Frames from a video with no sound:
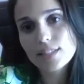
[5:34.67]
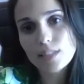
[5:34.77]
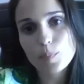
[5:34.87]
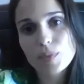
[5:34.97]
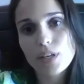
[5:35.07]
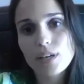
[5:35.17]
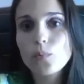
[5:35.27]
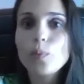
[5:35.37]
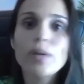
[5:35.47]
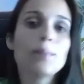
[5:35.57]
something
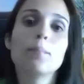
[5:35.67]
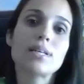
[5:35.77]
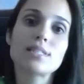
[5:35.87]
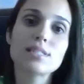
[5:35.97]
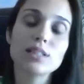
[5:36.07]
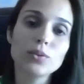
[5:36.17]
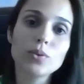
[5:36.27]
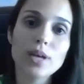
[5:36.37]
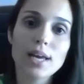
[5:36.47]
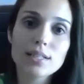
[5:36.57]
we must
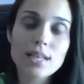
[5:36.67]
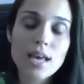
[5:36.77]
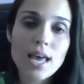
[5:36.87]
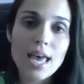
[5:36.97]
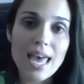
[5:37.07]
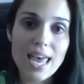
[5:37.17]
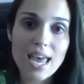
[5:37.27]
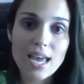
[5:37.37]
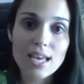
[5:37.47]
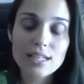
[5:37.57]
look at.
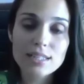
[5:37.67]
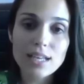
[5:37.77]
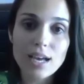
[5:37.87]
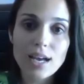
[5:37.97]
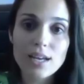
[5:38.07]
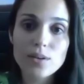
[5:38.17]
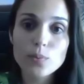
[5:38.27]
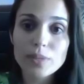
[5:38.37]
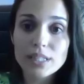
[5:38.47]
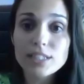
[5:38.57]
And I
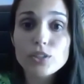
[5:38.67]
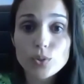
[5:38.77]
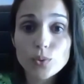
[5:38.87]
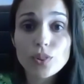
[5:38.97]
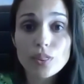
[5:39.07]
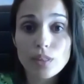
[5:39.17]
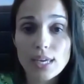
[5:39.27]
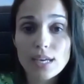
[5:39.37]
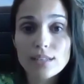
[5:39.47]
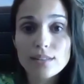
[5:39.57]
really do
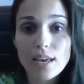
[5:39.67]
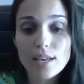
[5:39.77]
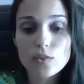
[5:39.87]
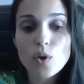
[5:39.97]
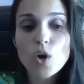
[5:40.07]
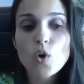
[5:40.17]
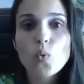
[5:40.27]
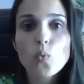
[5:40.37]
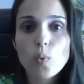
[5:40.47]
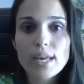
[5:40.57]
think that
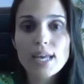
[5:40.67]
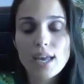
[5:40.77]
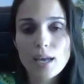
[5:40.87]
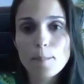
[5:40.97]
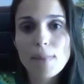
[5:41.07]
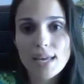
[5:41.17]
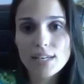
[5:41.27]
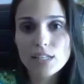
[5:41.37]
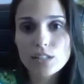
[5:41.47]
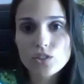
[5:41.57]
we can
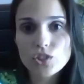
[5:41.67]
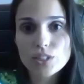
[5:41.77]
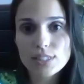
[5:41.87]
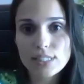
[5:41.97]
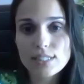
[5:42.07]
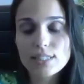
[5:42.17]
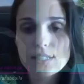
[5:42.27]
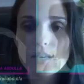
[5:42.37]
manage this